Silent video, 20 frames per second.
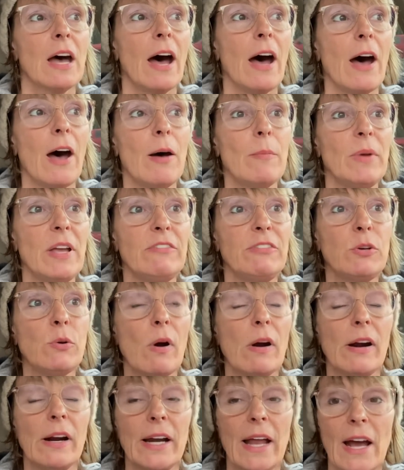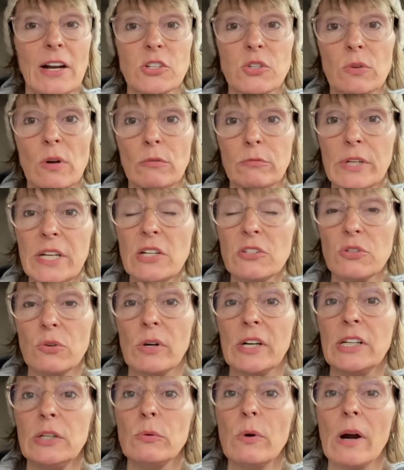Um, if you are an actual
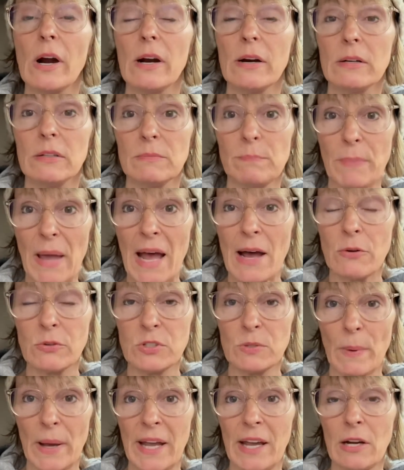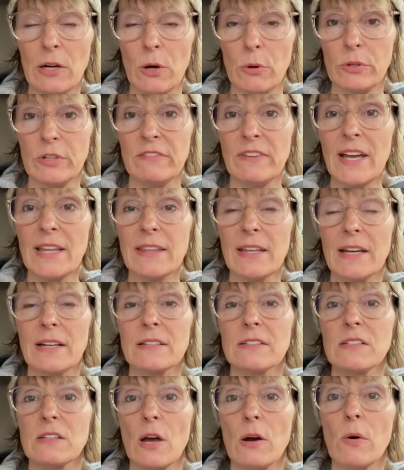realtor, you are bound by a code of
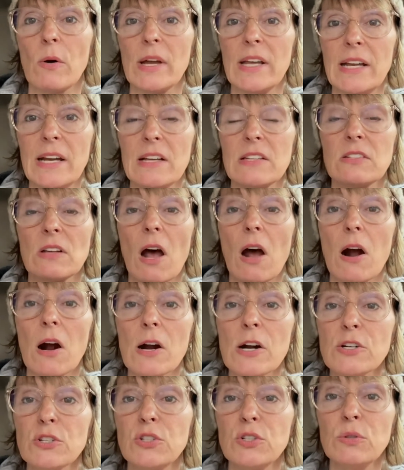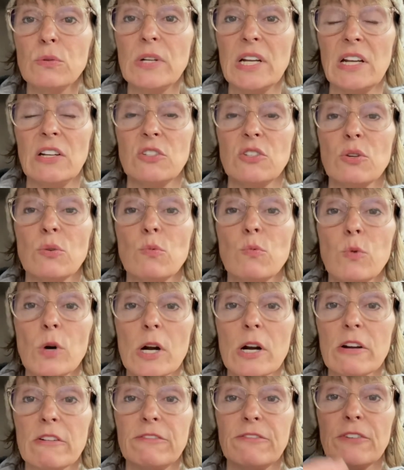ethics. So it is our duty to
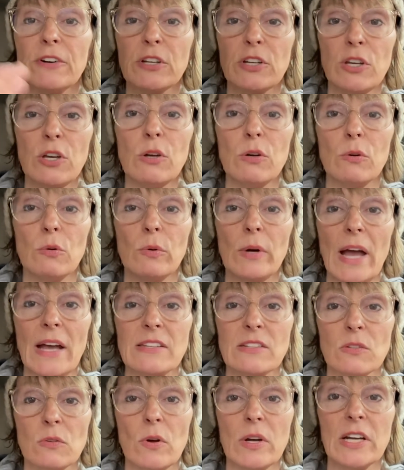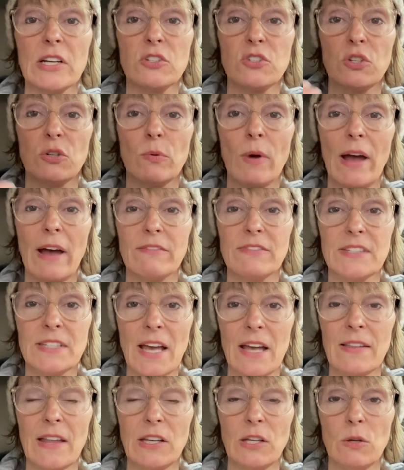work for you as long as you have
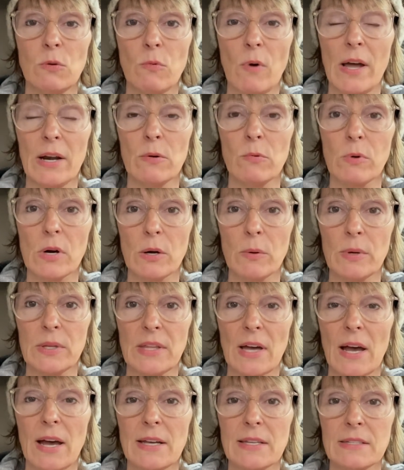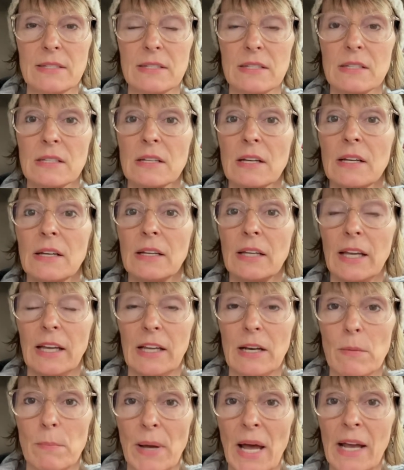said that you want to work with us
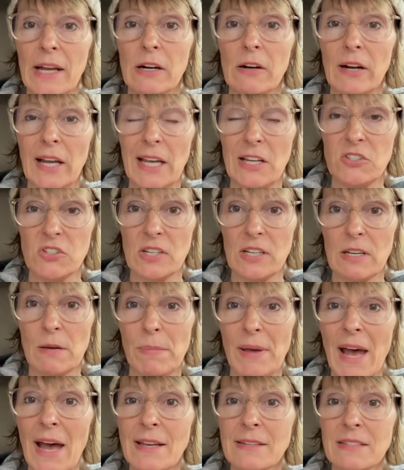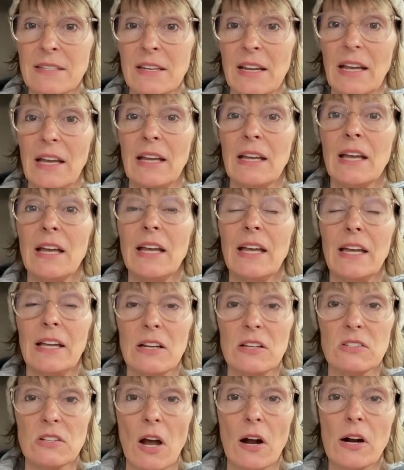in a buyer agent capacity.
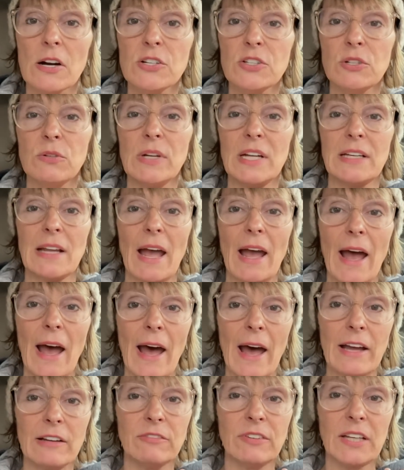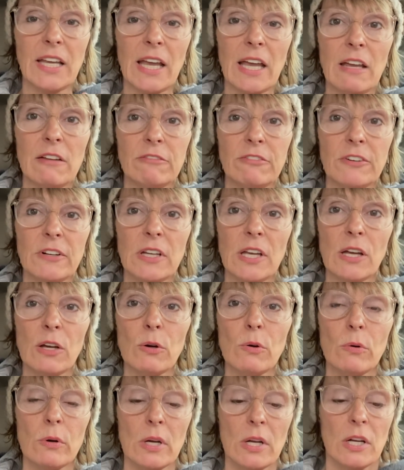It is our duty to advocate for
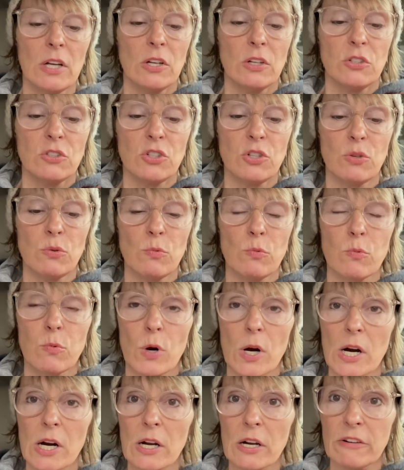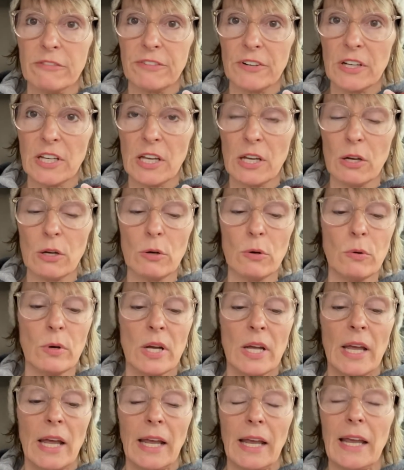you to work for you
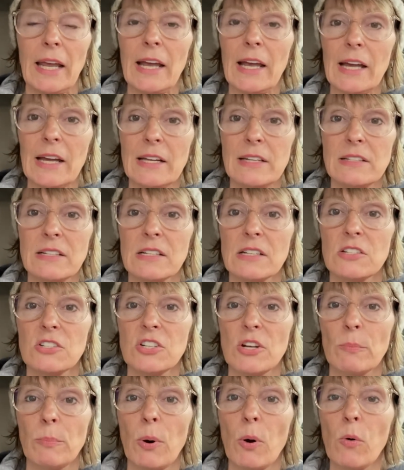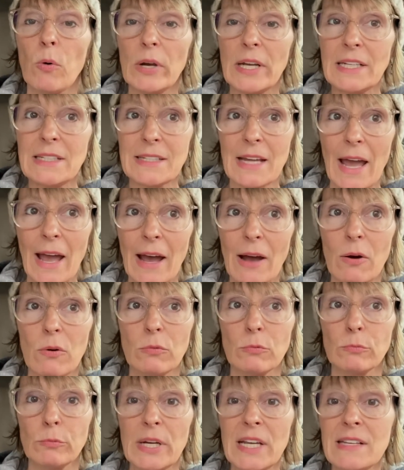and to point
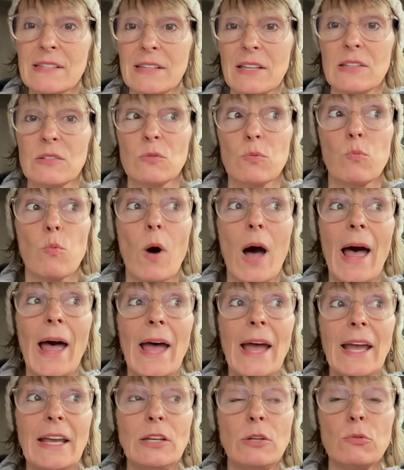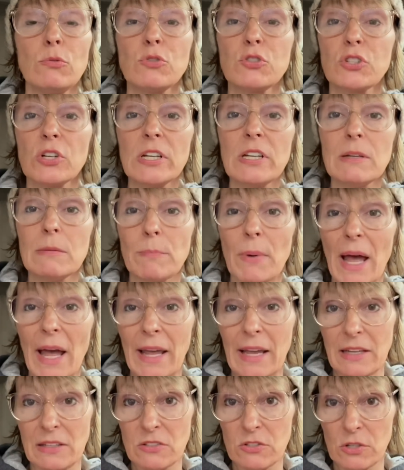out reasons why you shouldn't
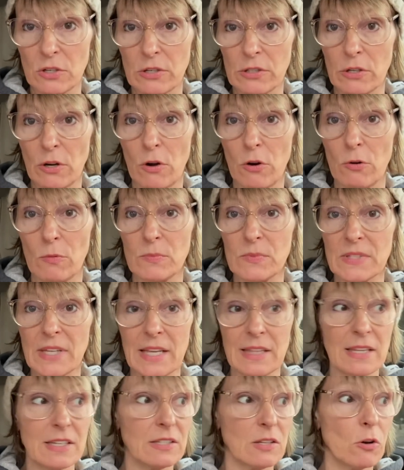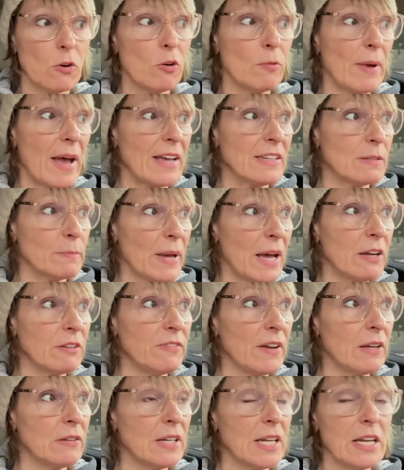buy certain homes. Like this home has a
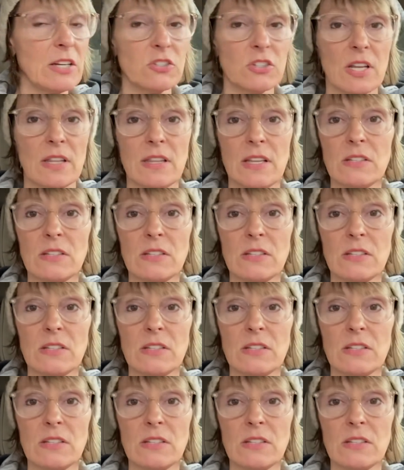bad foundation.